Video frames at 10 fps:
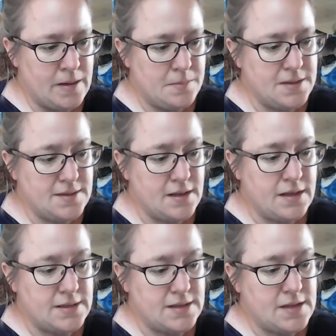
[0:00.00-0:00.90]

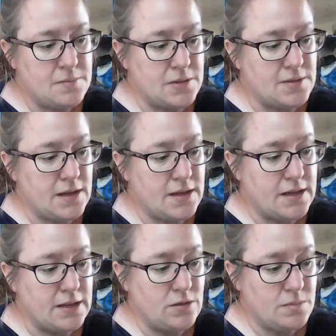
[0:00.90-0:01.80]
Besides, he'd most
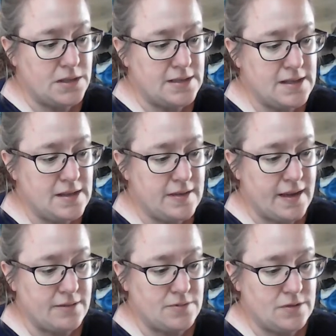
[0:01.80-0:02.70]
likely knock my teeth
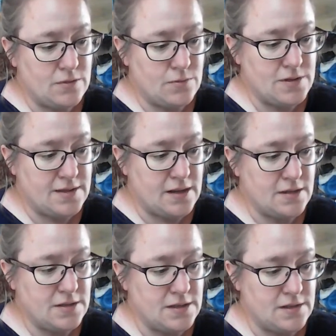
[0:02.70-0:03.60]
out, the ones that
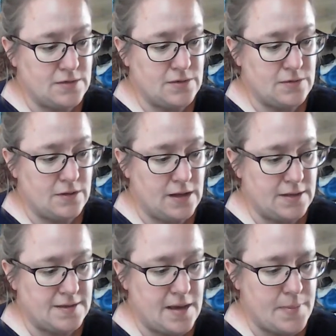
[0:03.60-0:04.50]
aren't in the
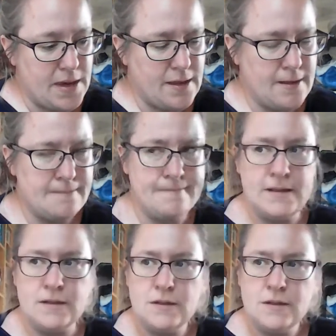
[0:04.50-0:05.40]
toothglass, I mean.
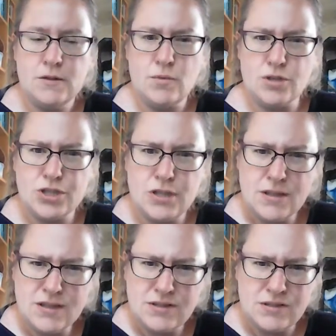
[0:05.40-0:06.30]
What shall
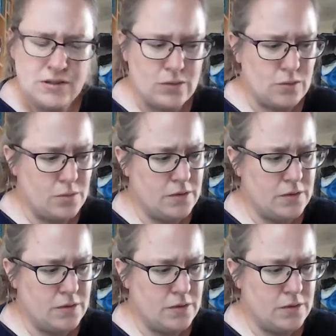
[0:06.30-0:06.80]
I do?